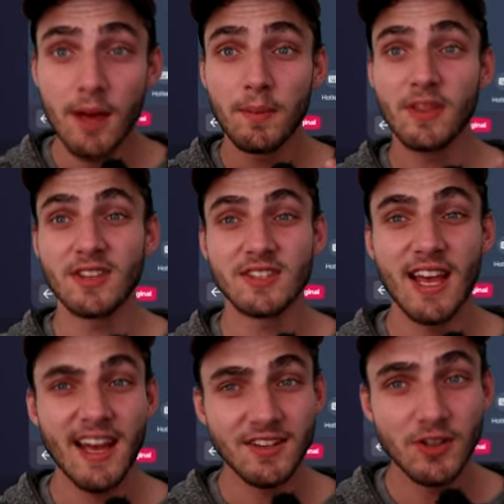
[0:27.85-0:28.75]
but the
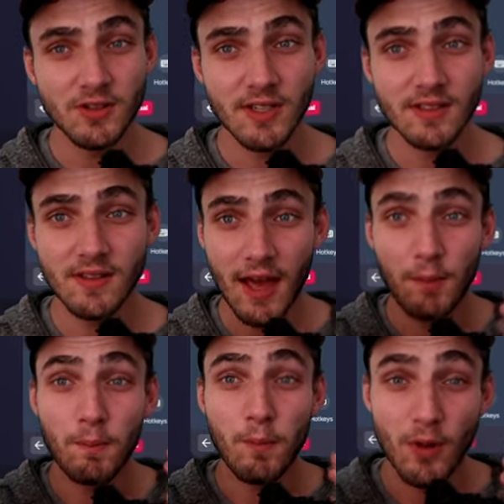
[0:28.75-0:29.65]
sad news is
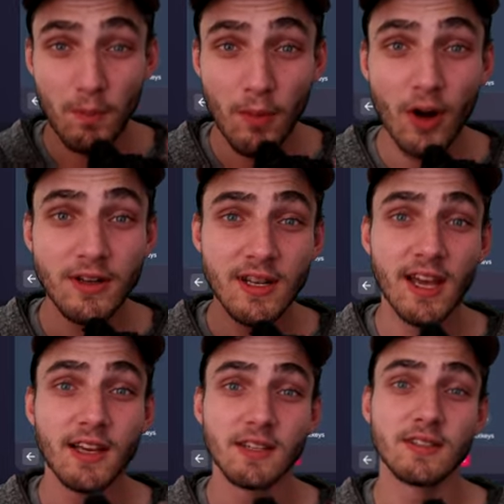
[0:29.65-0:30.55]
that with modern
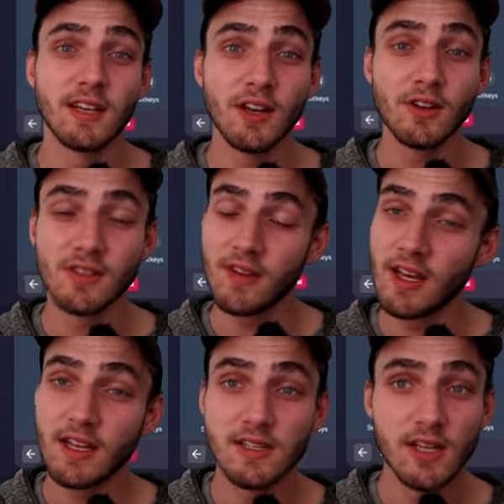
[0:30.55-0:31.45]
day casinos and their
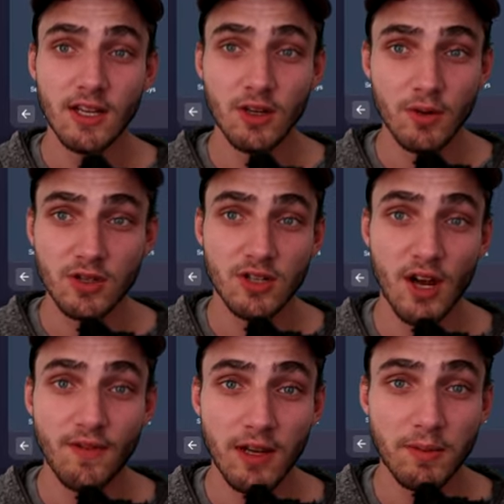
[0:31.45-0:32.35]
continuous
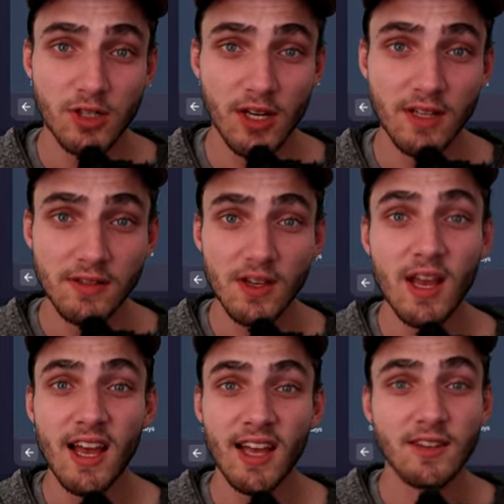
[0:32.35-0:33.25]
shuffling machines,
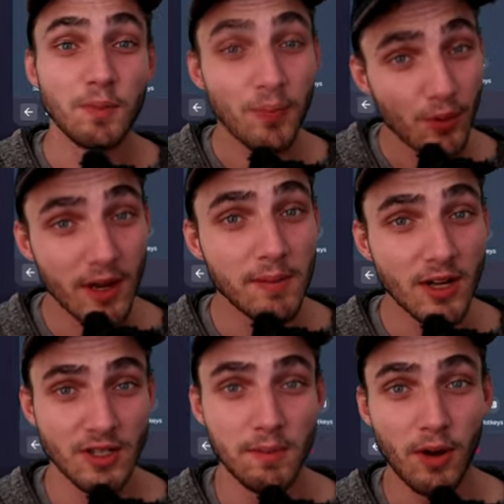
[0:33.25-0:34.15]
it's pretty
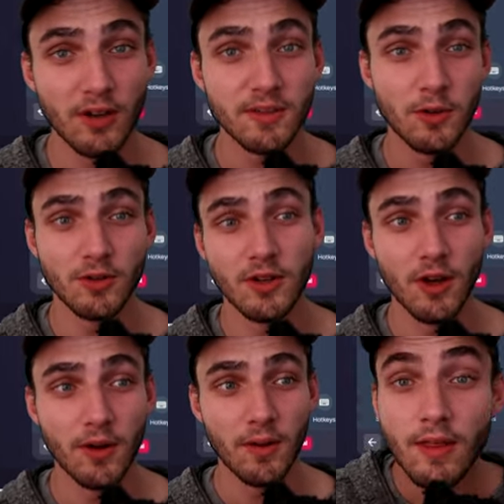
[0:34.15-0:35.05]
much impossible to do.